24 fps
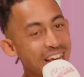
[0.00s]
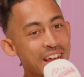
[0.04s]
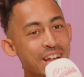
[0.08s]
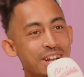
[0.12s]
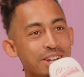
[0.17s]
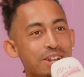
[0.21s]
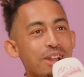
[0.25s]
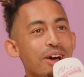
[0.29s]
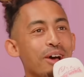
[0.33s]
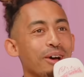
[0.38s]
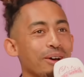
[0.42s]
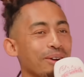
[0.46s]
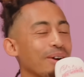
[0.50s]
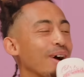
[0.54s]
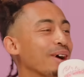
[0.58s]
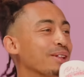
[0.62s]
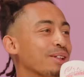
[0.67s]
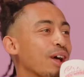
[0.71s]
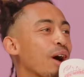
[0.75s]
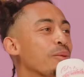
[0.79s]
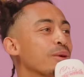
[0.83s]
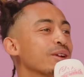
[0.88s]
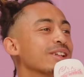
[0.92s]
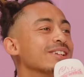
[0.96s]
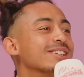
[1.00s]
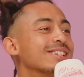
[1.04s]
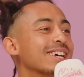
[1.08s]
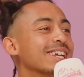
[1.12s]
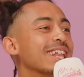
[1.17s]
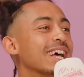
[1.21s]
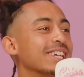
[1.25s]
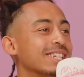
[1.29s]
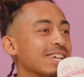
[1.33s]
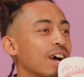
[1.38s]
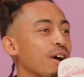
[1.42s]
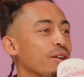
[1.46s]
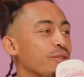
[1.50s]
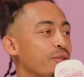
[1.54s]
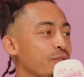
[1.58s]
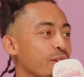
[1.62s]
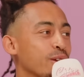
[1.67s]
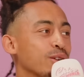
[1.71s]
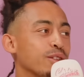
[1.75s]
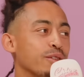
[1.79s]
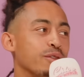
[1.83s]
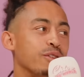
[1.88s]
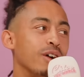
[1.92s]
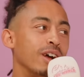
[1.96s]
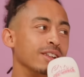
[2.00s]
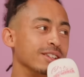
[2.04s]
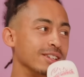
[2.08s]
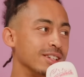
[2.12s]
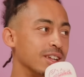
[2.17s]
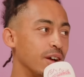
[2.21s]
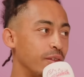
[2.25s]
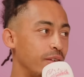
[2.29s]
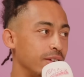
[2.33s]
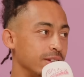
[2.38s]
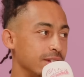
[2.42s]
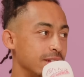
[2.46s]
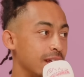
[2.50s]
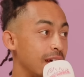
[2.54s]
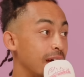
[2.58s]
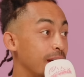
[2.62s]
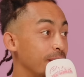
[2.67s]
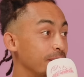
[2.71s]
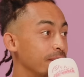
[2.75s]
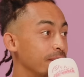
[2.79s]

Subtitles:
No, I wouldn't say that's how Field defines itself as an app.